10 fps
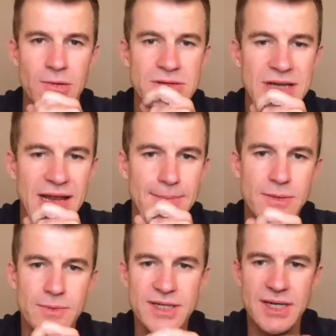Jamie.
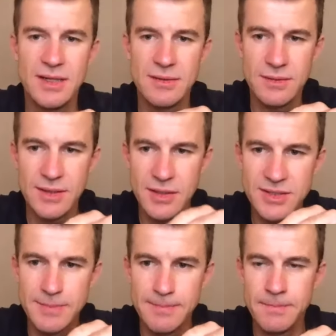We did it, there was
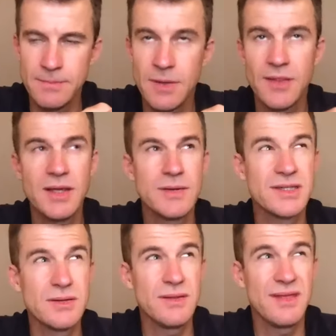a, I think it was
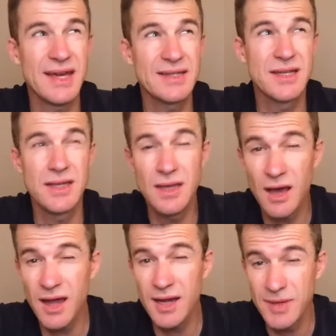two thousand nine,